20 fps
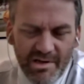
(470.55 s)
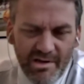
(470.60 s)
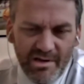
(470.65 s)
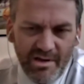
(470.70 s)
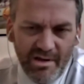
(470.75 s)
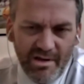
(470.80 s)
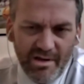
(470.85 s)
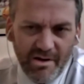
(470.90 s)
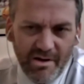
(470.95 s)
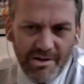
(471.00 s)

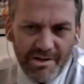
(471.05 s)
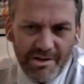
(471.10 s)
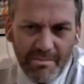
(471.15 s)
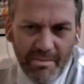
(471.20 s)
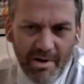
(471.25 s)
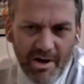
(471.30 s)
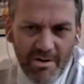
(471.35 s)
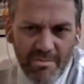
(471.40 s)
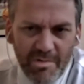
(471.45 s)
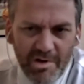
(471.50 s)
at the
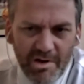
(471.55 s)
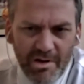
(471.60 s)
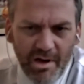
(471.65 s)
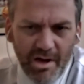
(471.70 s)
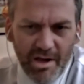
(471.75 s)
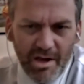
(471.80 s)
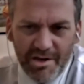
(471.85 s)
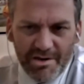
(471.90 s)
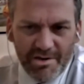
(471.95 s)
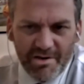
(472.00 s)
moment.
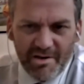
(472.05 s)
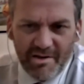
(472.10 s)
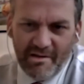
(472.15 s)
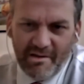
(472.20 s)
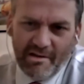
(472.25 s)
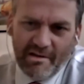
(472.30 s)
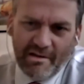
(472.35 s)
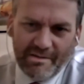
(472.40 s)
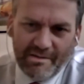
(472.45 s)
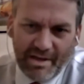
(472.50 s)
And
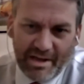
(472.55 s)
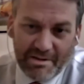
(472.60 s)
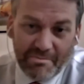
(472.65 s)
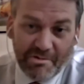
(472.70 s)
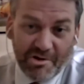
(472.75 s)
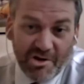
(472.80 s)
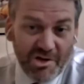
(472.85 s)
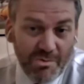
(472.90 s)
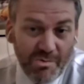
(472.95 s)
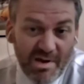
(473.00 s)
that's
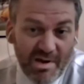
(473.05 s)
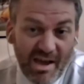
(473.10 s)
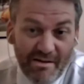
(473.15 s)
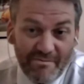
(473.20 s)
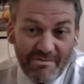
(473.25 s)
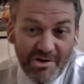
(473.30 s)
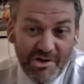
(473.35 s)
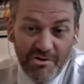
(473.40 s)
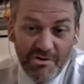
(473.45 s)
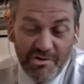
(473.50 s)
because we have
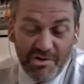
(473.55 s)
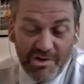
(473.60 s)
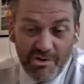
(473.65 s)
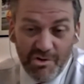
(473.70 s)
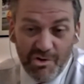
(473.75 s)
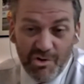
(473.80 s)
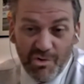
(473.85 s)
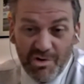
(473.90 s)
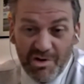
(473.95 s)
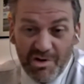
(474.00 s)
students who
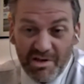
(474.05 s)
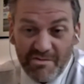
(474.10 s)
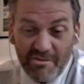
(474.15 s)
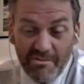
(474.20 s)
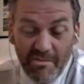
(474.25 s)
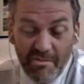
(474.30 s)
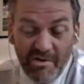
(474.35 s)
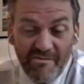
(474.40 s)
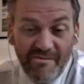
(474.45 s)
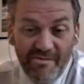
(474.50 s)
join us from
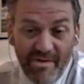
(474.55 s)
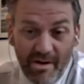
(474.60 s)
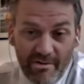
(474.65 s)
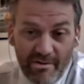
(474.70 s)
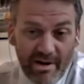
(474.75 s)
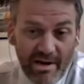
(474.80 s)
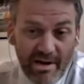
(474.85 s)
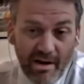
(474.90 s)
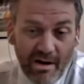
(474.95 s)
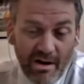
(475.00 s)
a very
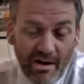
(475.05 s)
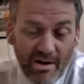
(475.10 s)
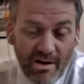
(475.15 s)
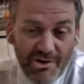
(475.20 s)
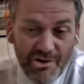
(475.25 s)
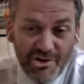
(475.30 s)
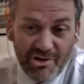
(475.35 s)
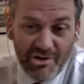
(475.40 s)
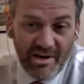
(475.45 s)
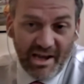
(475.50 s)

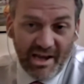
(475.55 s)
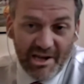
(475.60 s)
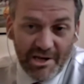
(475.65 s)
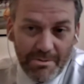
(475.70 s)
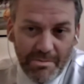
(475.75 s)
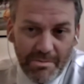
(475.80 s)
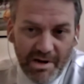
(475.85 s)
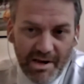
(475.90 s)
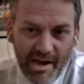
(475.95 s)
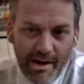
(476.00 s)
large
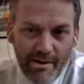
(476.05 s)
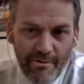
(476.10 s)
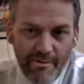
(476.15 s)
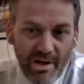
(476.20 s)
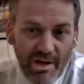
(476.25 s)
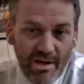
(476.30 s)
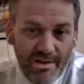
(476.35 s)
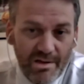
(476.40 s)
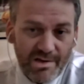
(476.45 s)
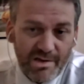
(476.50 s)
catchment area.
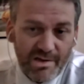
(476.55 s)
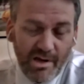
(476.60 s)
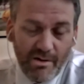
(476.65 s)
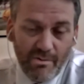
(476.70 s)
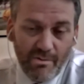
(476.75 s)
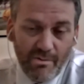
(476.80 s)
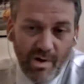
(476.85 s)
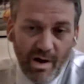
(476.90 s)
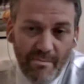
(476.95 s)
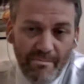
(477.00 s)

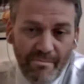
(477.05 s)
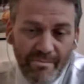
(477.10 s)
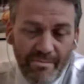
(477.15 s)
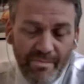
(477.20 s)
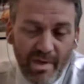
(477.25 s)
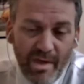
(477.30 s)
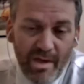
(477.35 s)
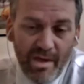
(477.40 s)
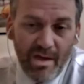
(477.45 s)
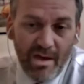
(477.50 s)
So
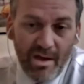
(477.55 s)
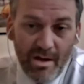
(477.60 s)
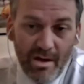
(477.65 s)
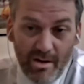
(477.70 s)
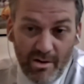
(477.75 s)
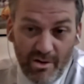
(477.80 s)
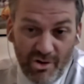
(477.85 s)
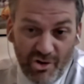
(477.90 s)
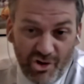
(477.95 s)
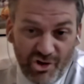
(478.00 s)

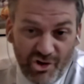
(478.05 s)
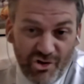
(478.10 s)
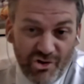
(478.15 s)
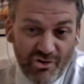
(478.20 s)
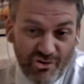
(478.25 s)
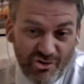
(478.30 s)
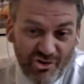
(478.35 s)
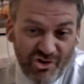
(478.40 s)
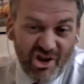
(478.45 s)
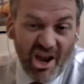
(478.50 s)

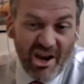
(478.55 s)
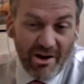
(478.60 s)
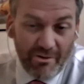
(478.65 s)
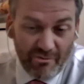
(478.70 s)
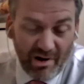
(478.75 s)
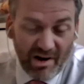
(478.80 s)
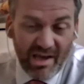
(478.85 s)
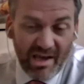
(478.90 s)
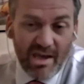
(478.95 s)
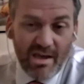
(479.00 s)

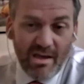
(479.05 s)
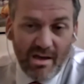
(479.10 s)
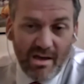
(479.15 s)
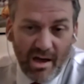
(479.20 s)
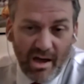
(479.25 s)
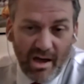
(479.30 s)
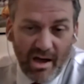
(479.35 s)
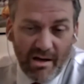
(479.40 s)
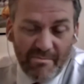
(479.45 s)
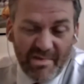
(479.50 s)
generally,
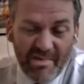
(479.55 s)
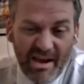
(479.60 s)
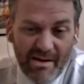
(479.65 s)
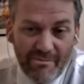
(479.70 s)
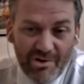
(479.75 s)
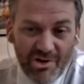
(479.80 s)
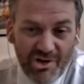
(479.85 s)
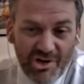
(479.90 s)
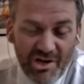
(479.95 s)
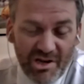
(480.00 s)
the
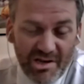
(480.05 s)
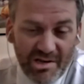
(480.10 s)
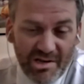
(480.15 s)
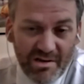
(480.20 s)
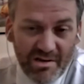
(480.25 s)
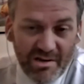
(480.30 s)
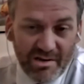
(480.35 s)
average distance from